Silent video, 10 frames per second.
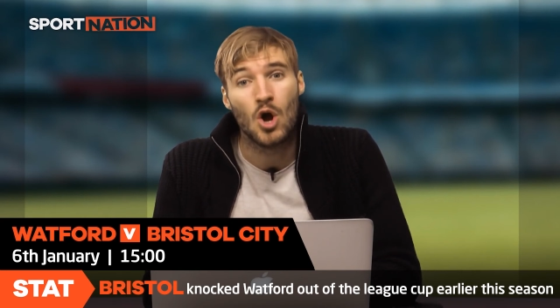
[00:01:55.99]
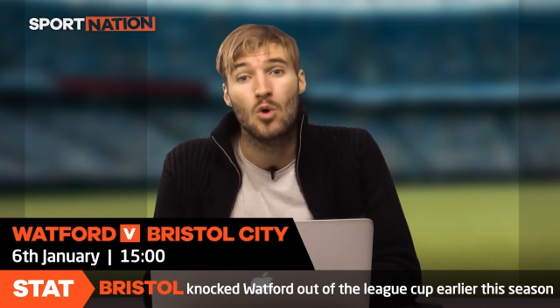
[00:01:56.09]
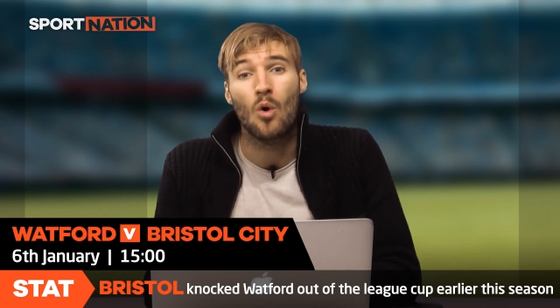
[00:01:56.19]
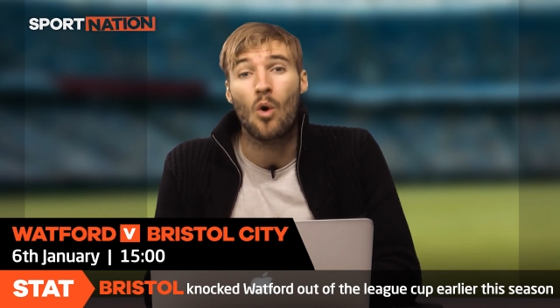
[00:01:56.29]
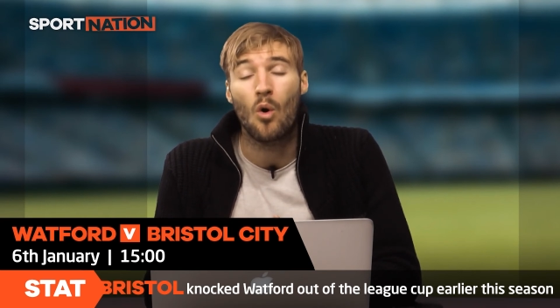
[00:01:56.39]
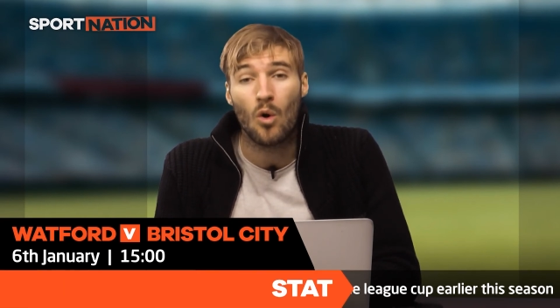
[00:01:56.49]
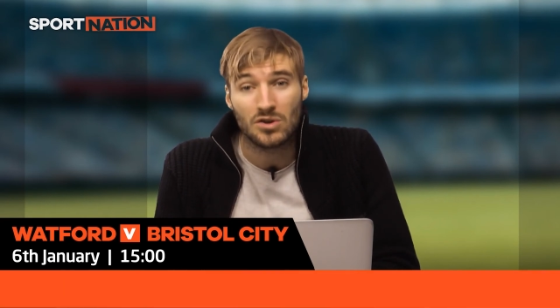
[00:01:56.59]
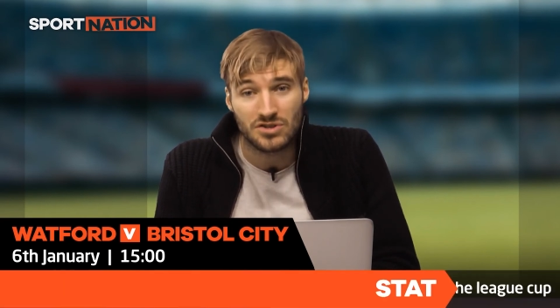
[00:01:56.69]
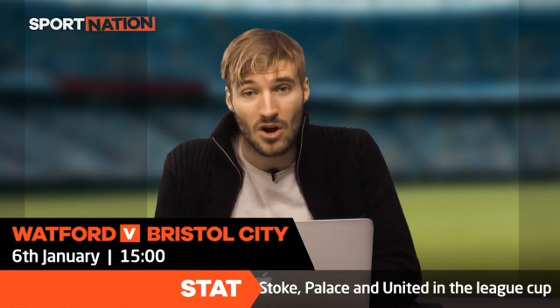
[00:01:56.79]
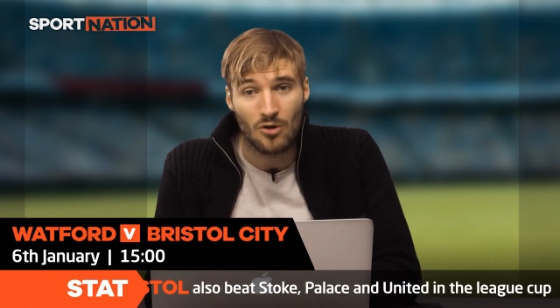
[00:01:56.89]
who
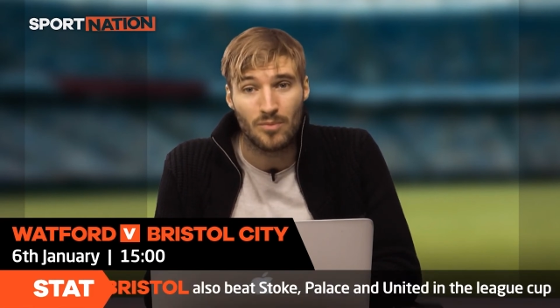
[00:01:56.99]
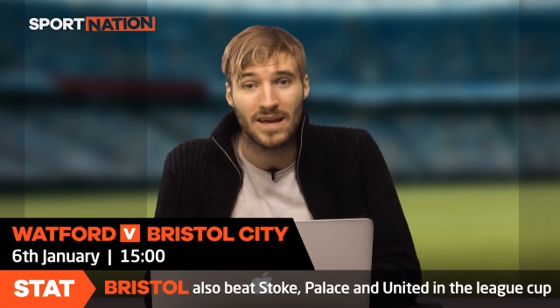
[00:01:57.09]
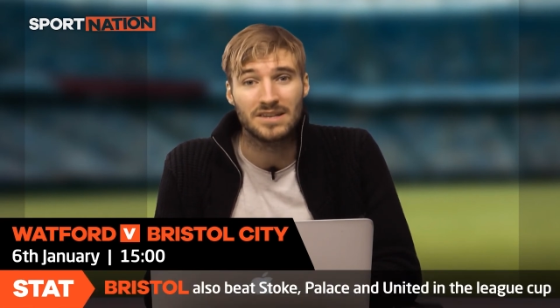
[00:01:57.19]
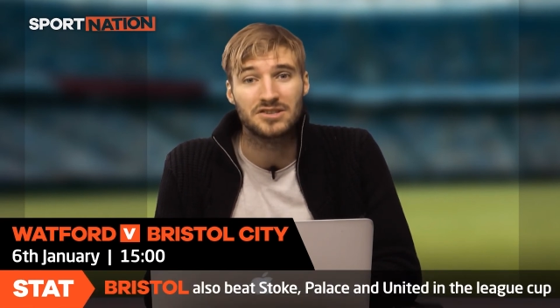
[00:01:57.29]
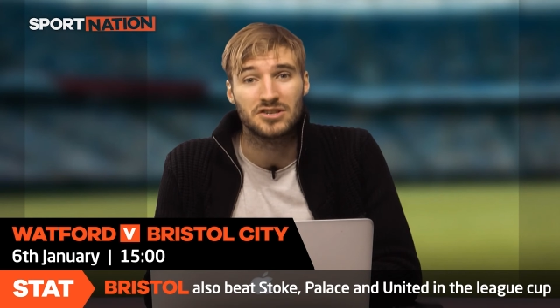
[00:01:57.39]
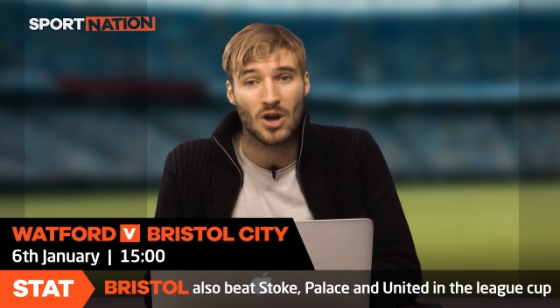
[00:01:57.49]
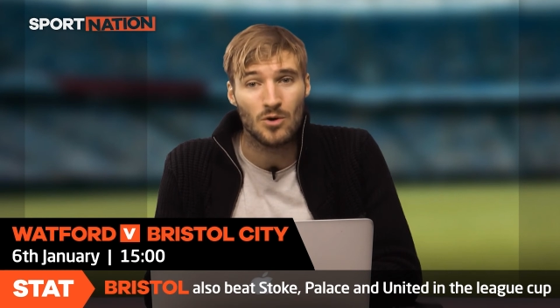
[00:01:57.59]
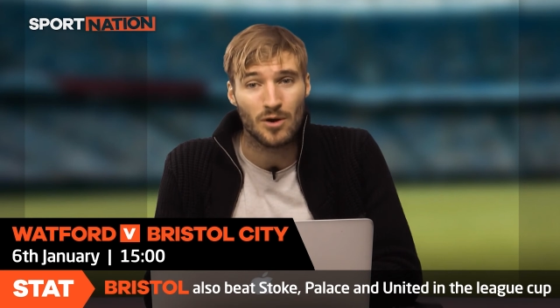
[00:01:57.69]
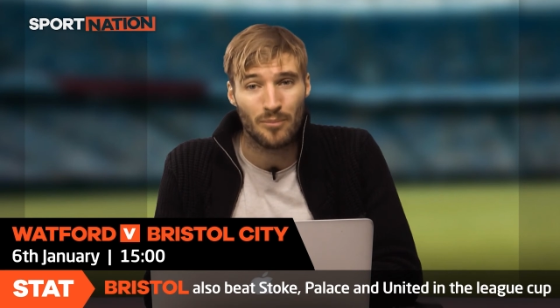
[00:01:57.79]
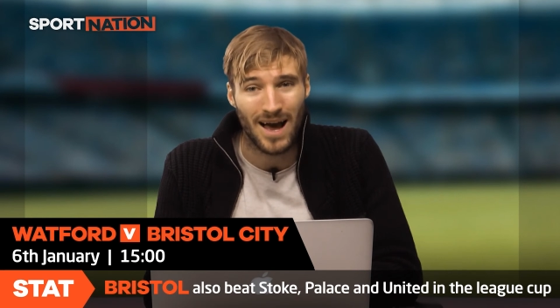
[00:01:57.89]
also beat
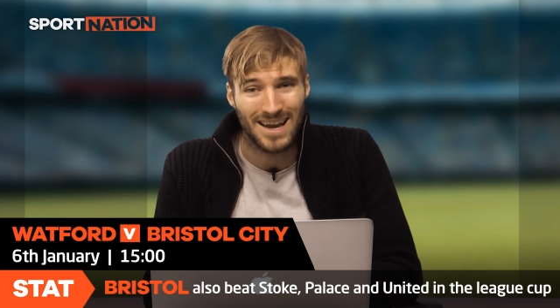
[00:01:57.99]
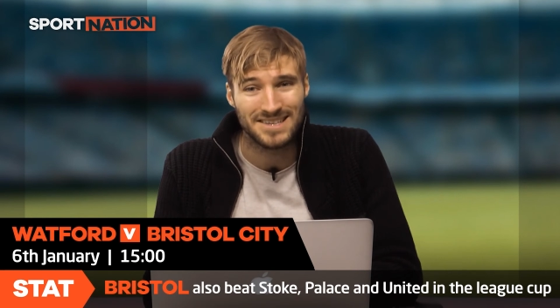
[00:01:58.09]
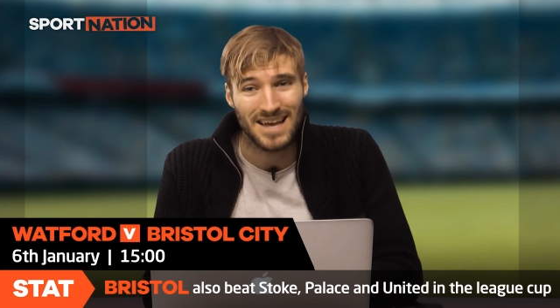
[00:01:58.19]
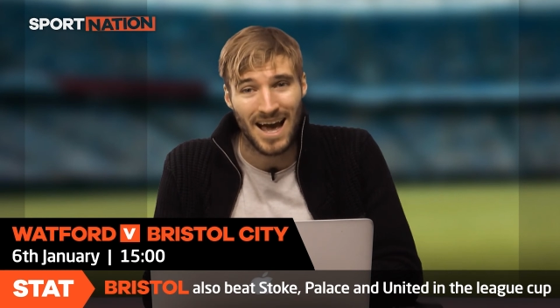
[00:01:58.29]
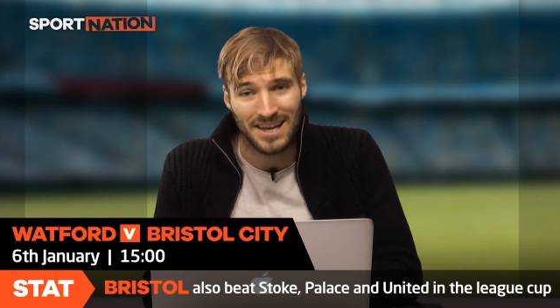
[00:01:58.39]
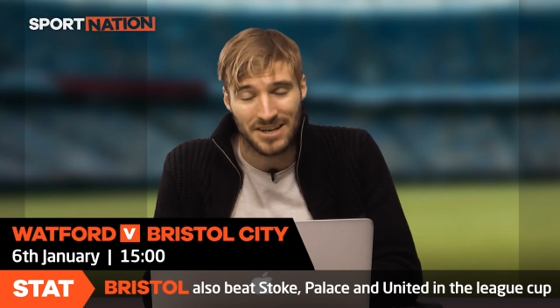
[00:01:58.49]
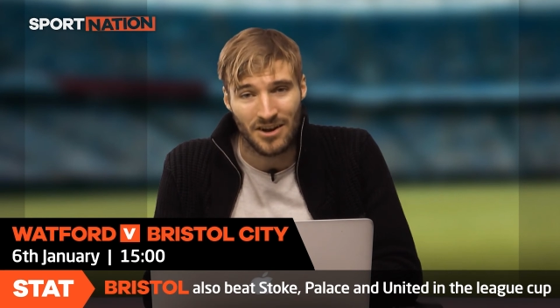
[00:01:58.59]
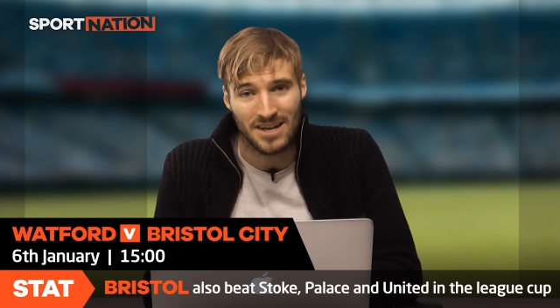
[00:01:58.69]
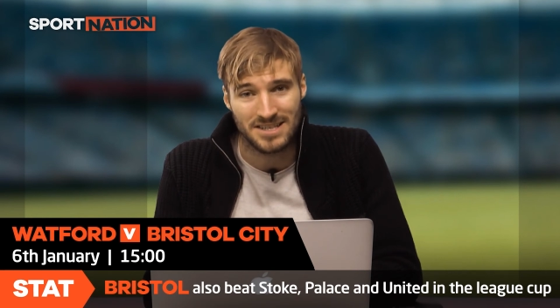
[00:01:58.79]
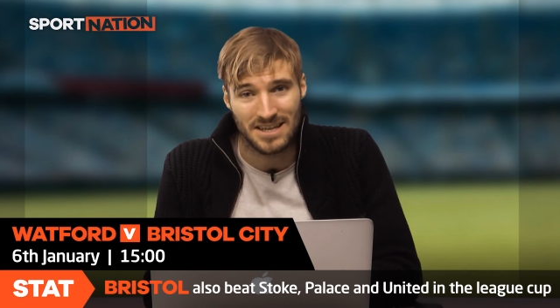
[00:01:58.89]
Stoke, Palace and
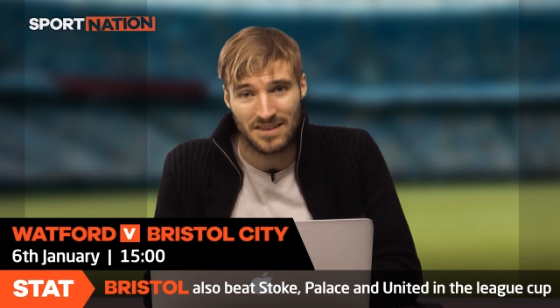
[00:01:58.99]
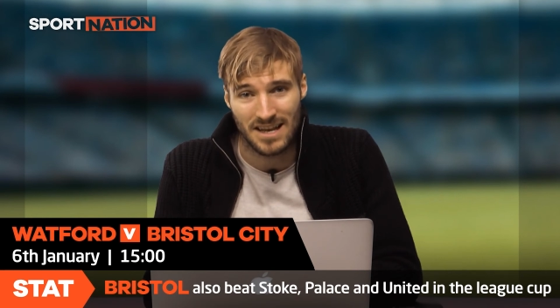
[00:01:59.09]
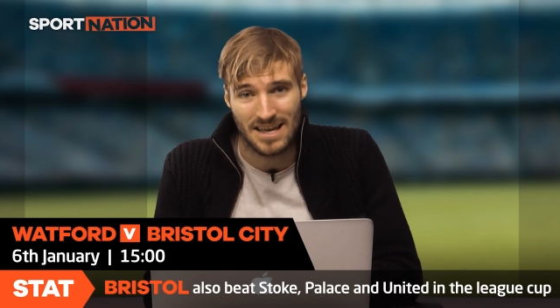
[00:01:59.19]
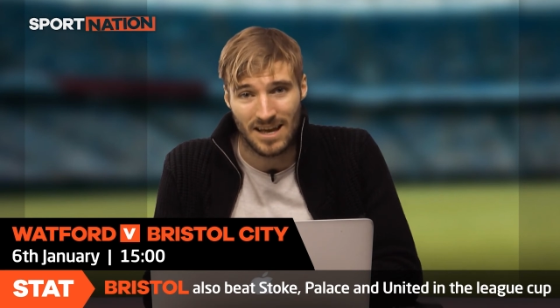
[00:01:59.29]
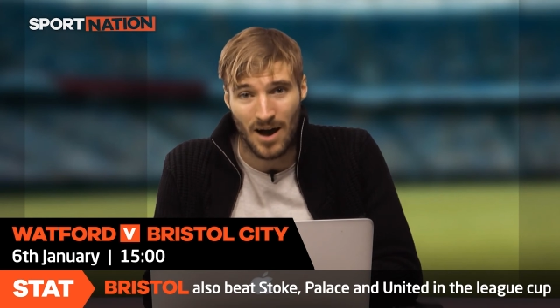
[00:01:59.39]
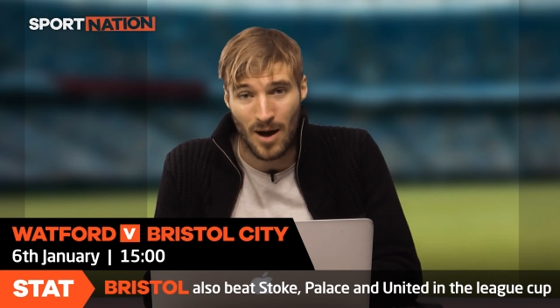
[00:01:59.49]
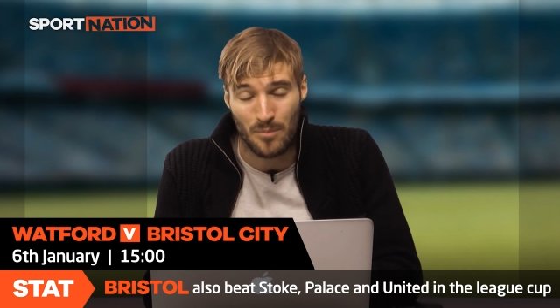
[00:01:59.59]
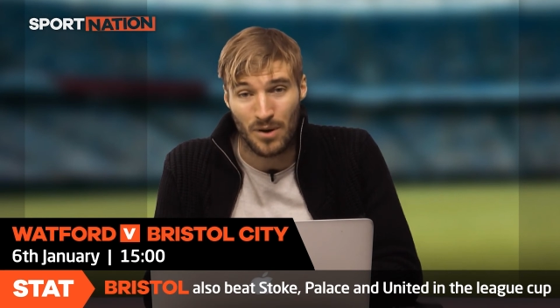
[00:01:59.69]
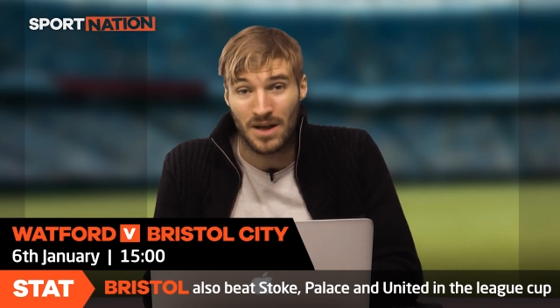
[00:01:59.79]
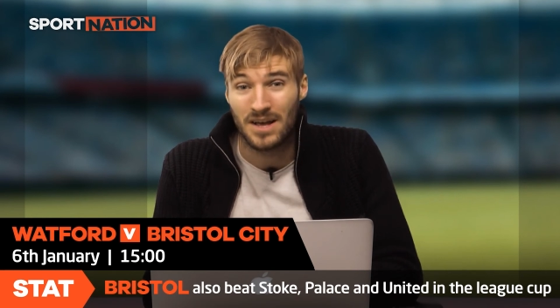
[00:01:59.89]
United in the League Cup.